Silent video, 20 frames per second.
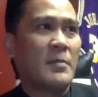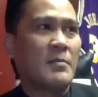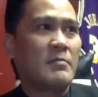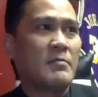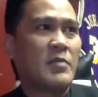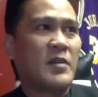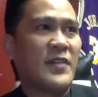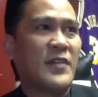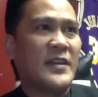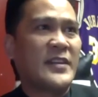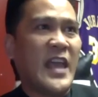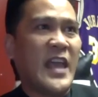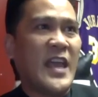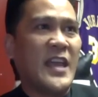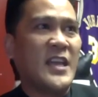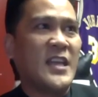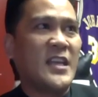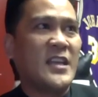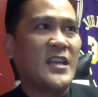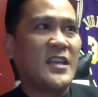prevent
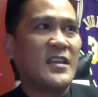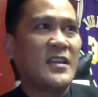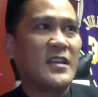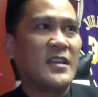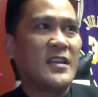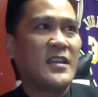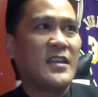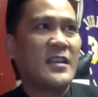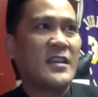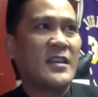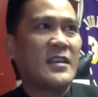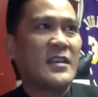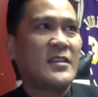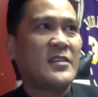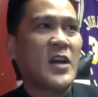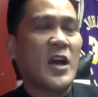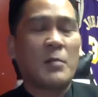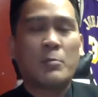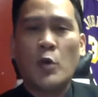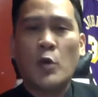any
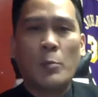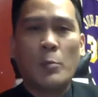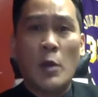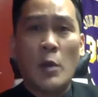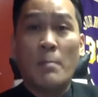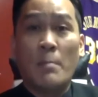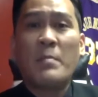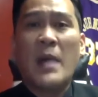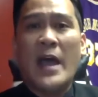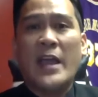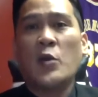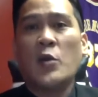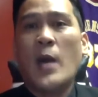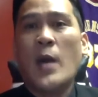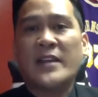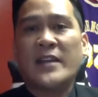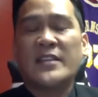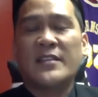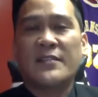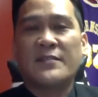non-appropriate
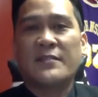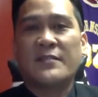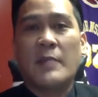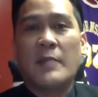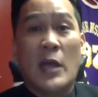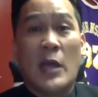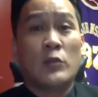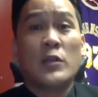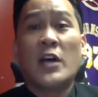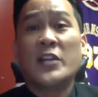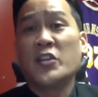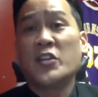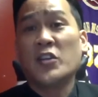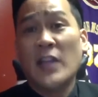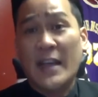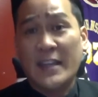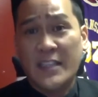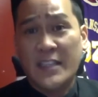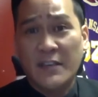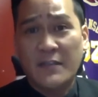bioactive, biological
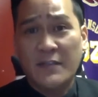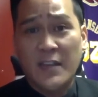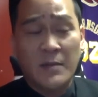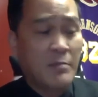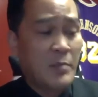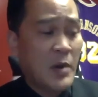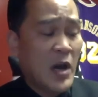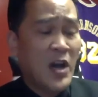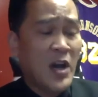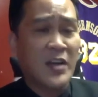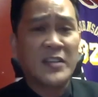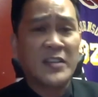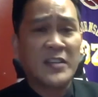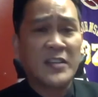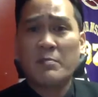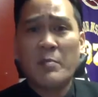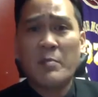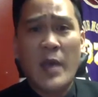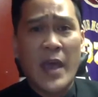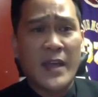activity, bugs,
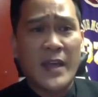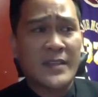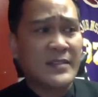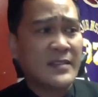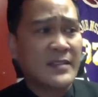pests,